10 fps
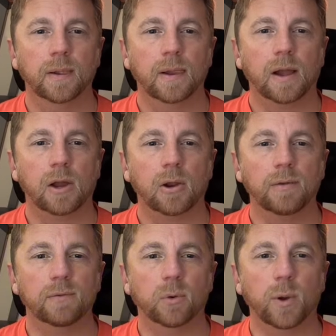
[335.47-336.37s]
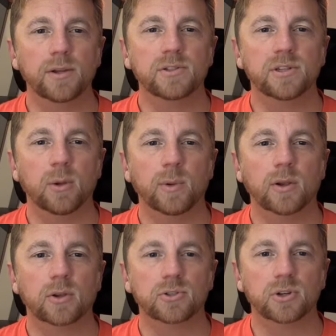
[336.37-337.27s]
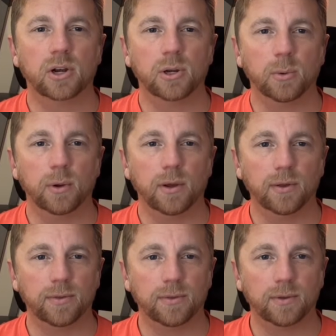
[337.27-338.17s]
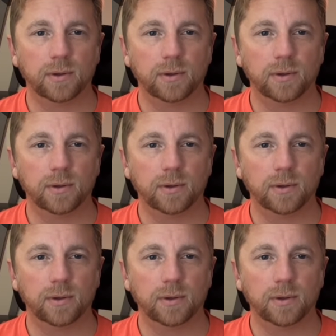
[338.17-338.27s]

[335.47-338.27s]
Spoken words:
All right, for Wednesday, we are starting with